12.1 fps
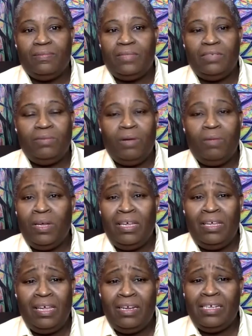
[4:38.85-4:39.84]
is what would
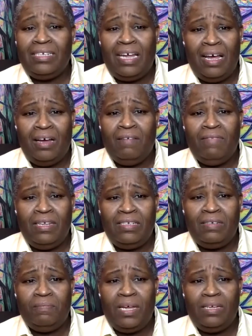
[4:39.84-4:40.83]
get us out of this
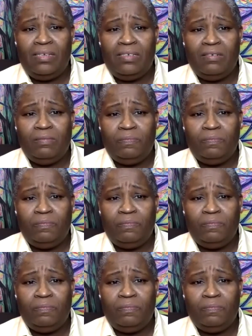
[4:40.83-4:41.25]
mess.